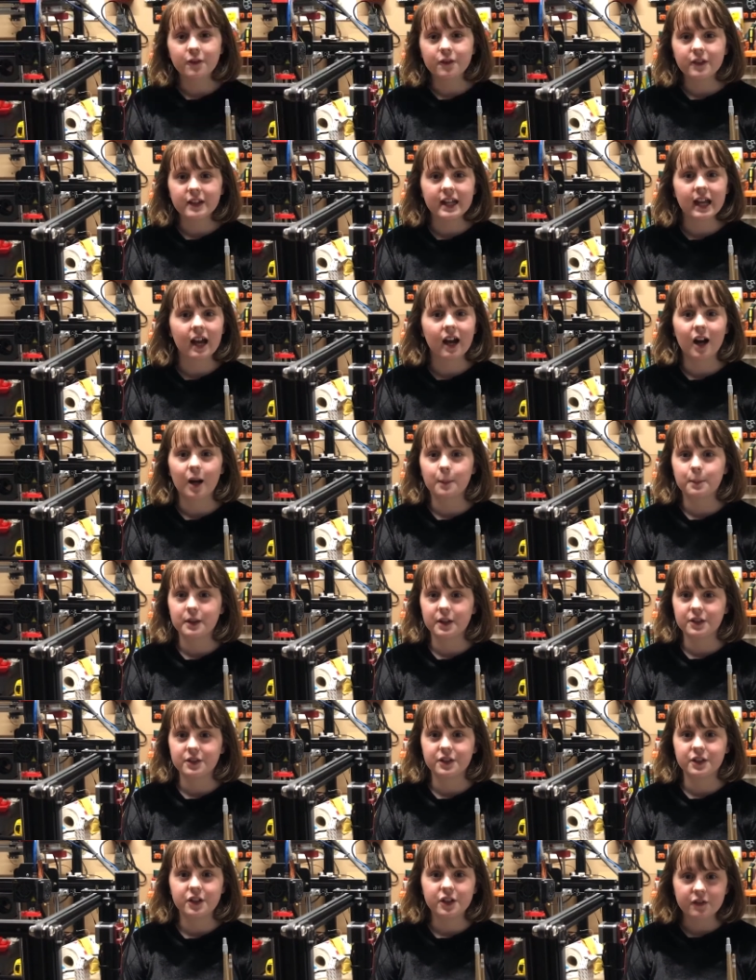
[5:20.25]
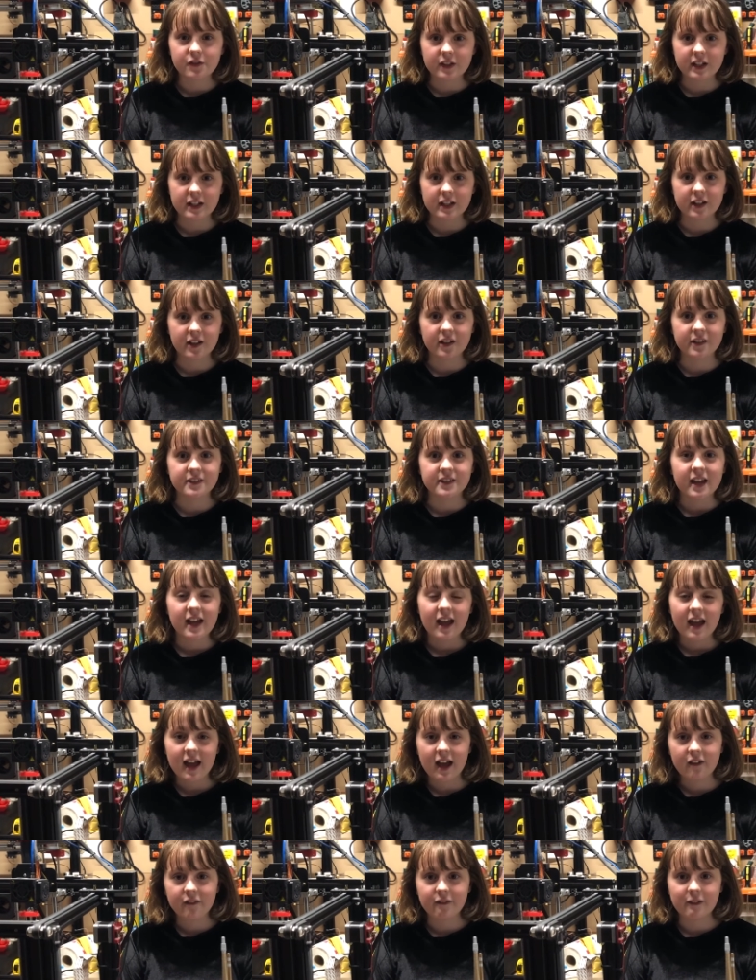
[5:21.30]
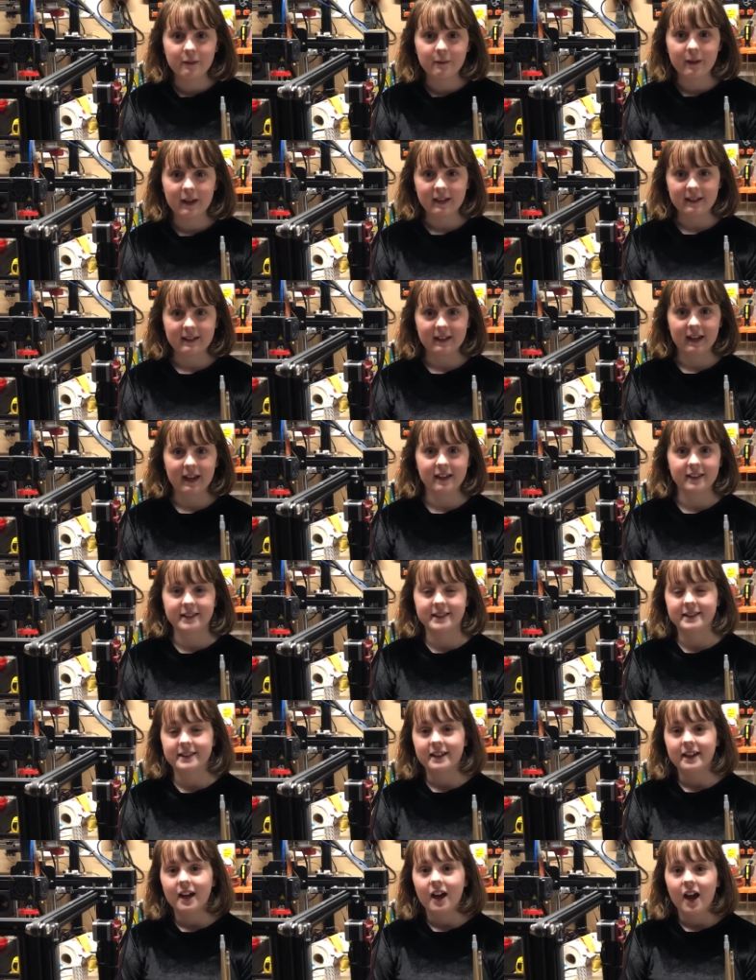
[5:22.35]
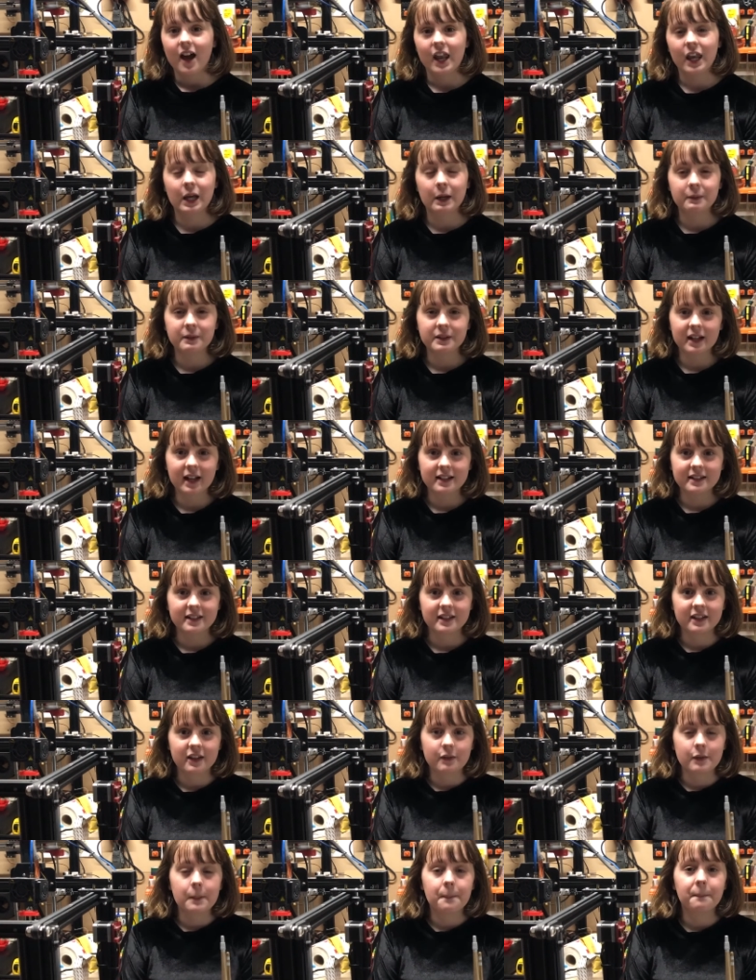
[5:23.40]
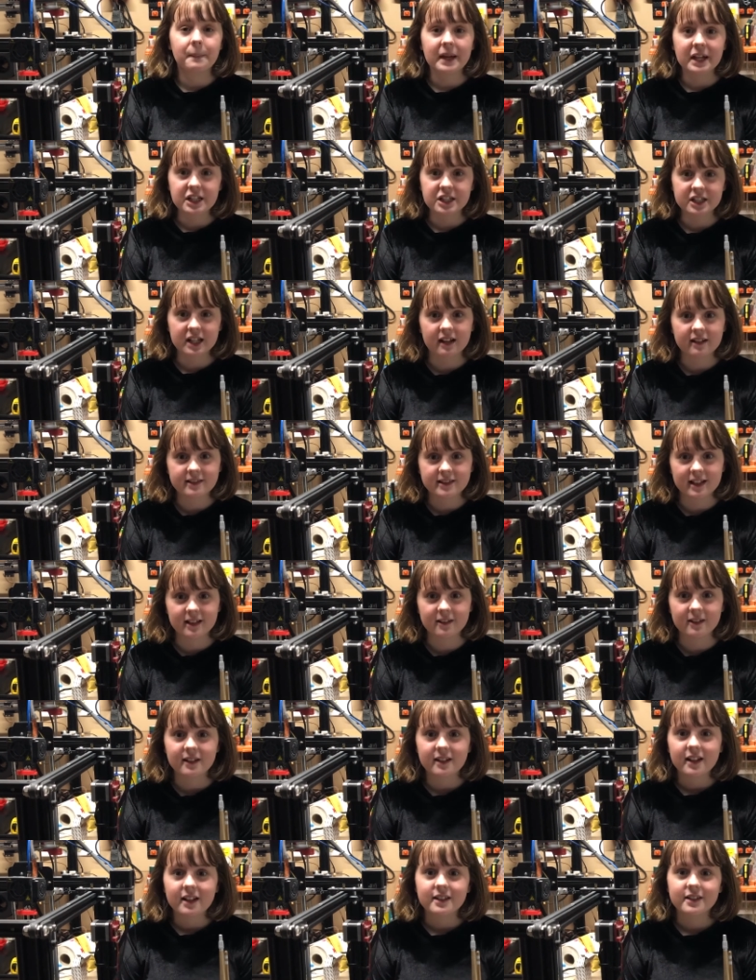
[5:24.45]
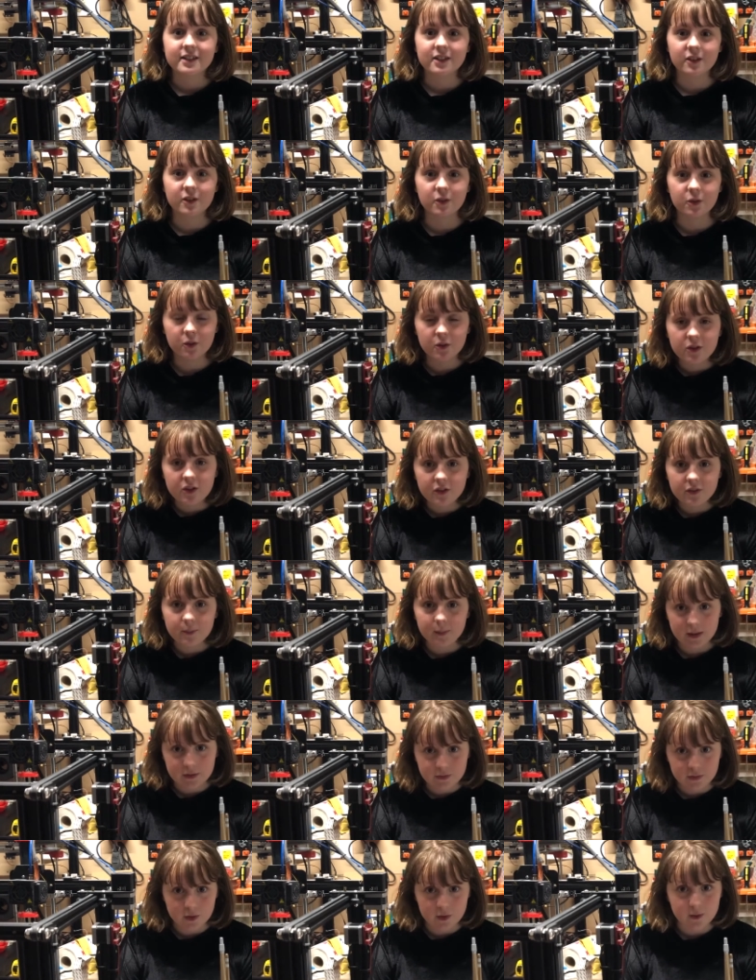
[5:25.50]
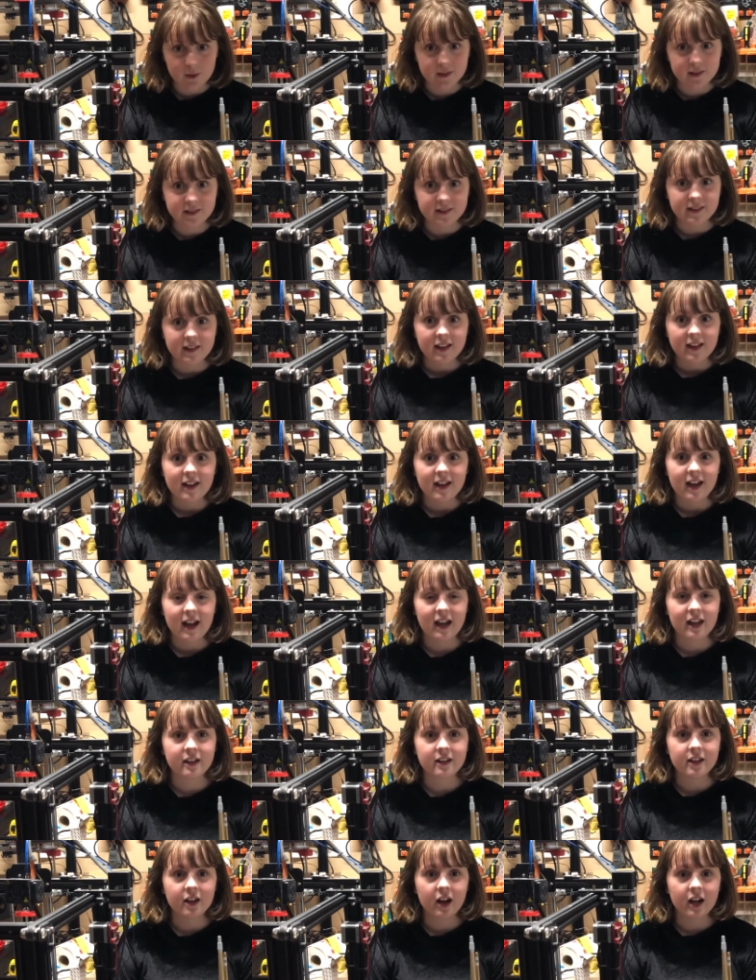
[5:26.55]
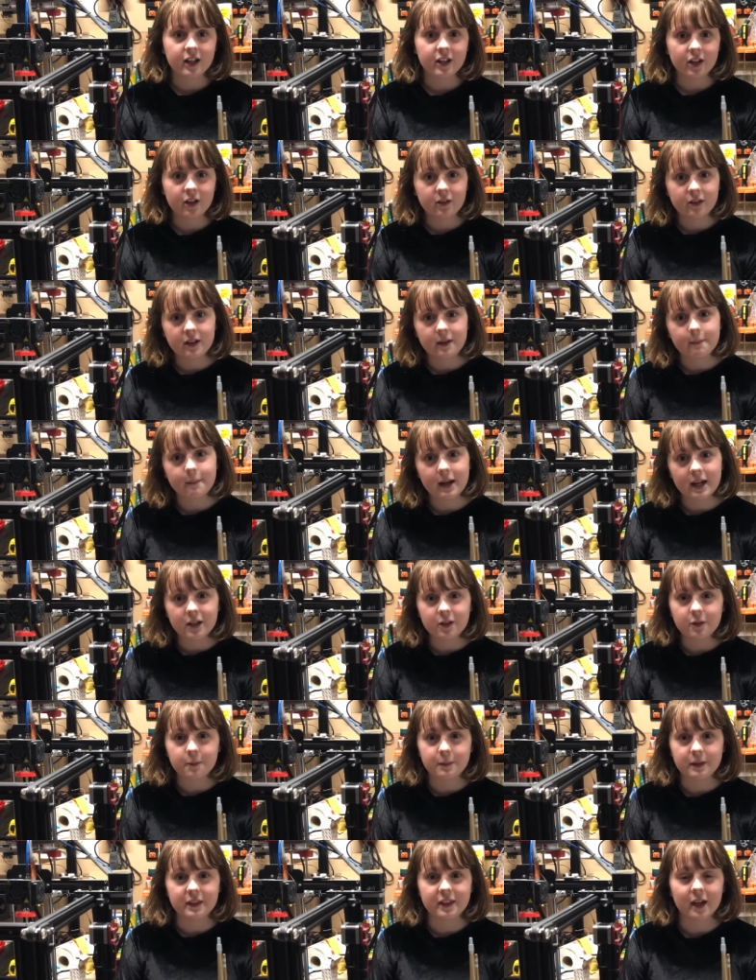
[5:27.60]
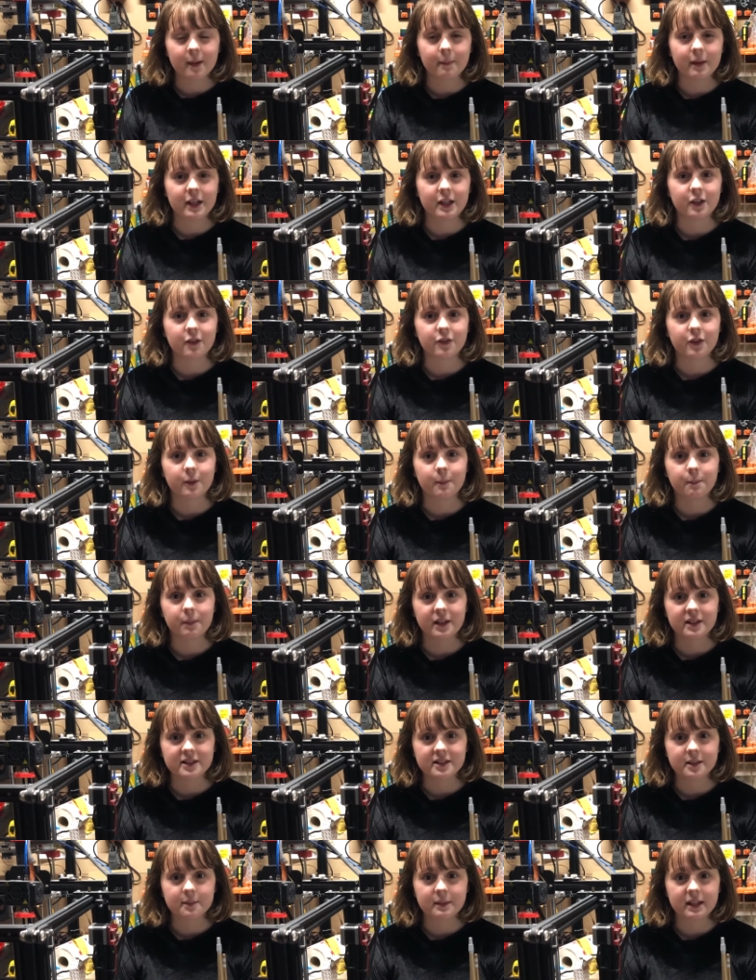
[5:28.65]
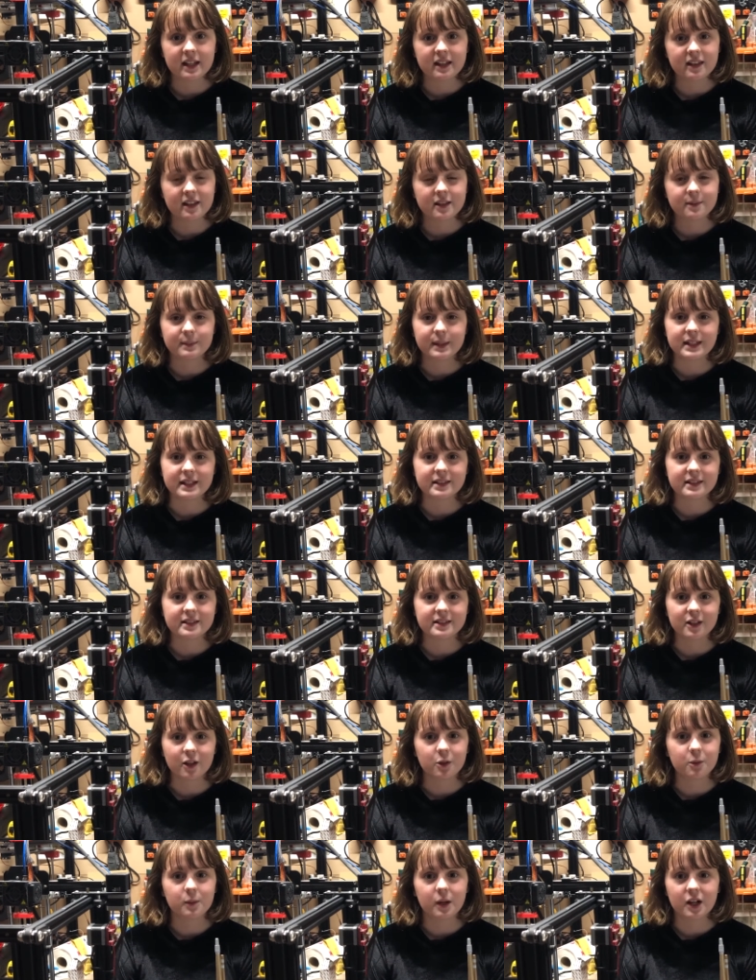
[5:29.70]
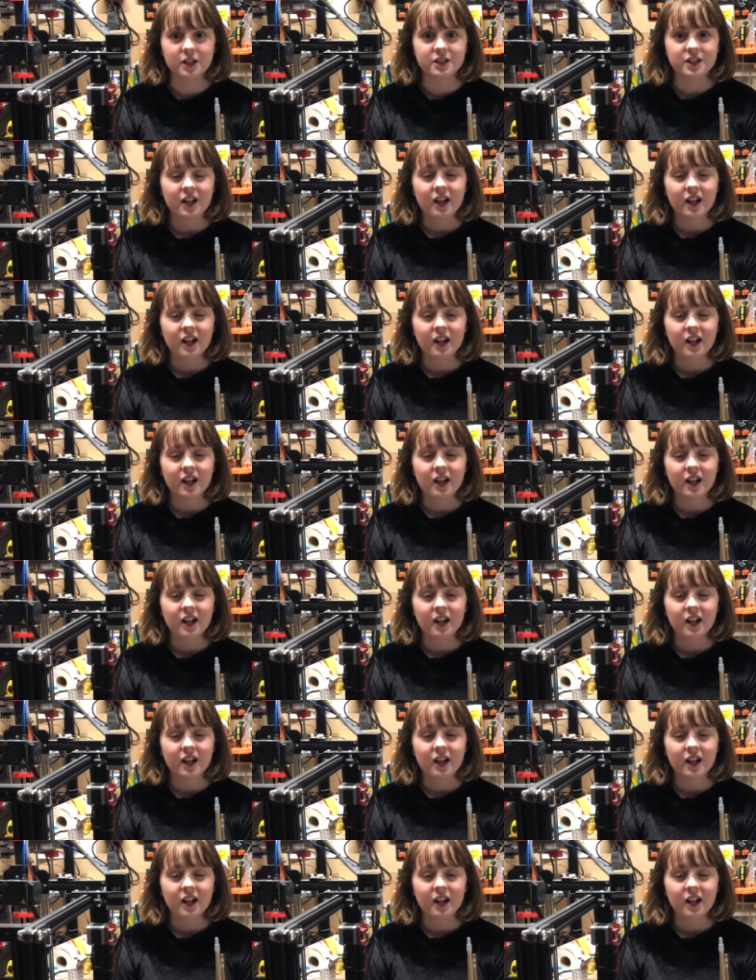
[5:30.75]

forget I upload new videos every weekend, and I would like to give a big shout out to all of my followers. And I know it might not be that many of them, but to me this means so much.